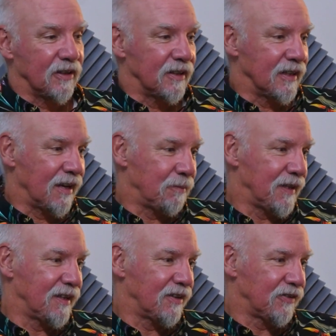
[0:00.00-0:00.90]
and I've been
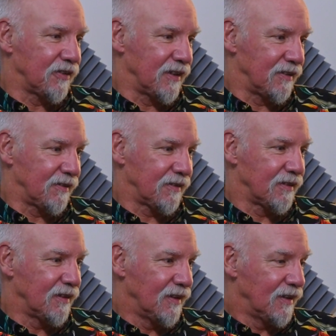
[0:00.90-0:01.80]
there since
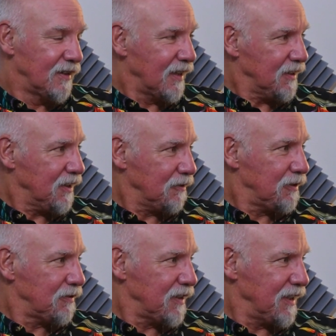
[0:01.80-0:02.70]

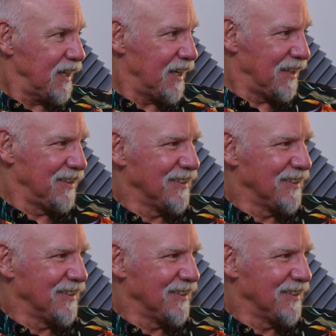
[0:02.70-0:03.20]
1959.